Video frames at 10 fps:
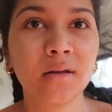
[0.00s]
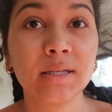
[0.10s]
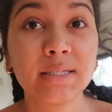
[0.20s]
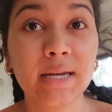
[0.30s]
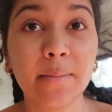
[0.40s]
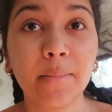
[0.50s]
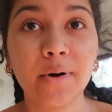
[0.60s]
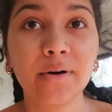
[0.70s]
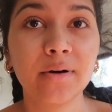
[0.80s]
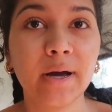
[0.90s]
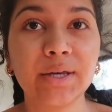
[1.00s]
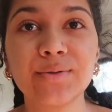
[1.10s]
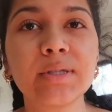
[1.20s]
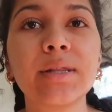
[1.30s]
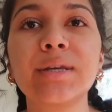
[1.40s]
the stem part. I
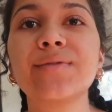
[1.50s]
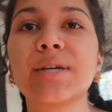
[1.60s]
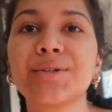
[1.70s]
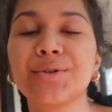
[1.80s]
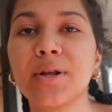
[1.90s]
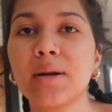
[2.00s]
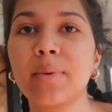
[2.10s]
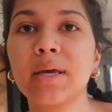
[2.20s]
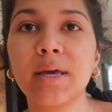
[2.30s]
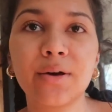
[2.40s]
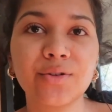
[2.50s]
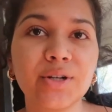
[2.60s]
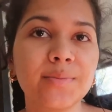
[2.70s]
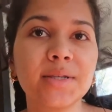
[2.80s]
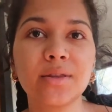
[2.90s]
used the leaves yesterday to make kale
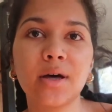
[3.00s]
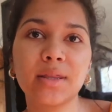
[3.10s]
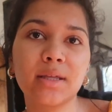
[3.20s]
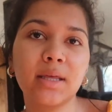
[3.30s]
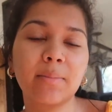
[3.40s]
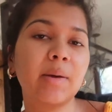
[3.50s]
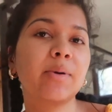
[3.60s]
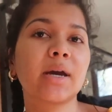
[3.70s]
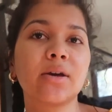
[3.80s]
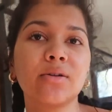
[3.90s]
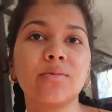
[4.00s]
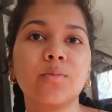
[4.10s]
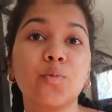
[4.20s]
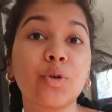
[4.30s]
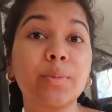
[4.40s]
chips and thought that like maybe I could
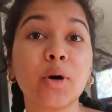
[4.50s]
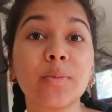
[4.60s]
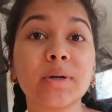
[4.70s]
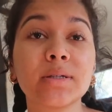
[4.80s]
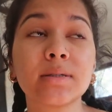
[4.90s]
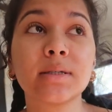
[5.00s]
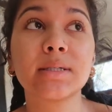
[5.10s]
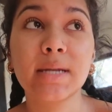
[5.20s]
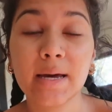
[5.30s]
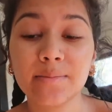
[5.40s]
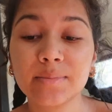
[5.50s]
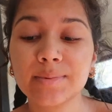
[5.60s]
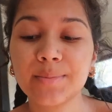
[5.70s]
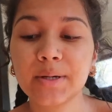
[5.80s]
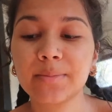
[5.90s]
repurpose the
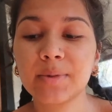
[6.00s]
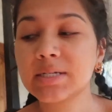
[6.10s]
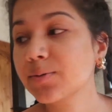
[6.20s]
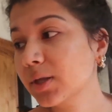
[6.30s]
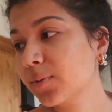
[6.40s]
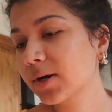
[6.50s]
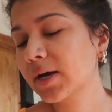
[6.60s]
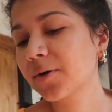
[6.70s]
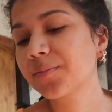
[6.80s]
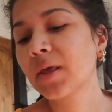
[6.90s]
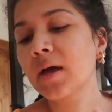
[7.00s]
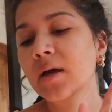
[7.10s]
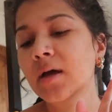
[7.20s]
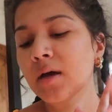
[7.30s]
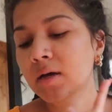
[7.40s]
stems, but it didn't really work out.
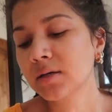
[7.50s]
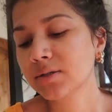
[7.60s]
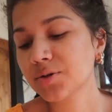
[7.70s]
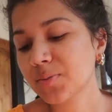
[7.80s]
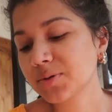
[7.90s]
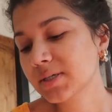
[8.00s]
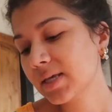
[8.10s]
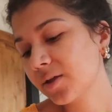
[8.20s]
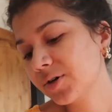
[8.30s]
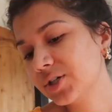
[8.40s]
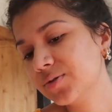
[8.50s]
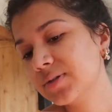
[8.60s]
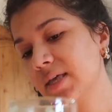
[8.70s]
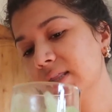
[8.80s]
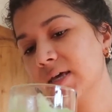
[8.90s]
So it's mostly celery
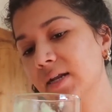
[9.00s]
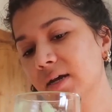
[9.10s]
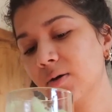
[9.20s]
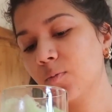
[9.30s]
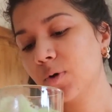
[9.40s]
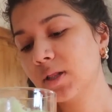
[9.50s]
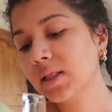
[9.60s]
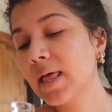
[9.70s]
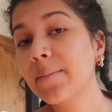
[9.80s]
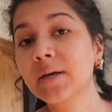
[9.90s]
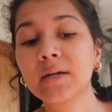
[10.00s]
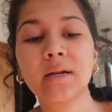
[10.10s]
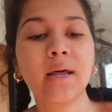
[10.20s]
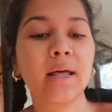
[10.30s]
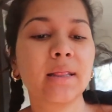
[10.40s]
juice and then one
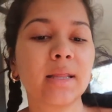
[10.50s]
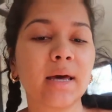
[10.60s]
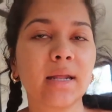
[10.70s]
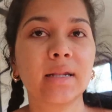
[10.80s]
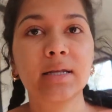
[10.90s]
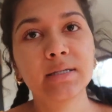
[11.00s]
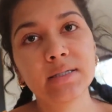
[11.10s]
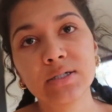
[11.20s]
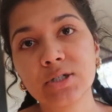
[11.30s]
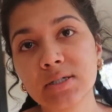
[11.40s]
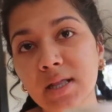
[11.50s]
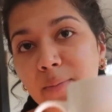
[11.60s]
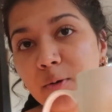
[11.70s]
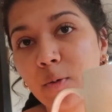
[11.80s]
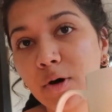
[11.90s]
lemon, and then this is just
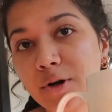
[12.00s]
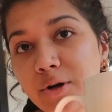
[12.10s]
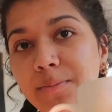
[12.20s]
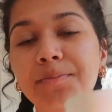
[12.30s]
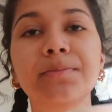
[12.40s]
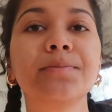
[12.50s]
lemon water.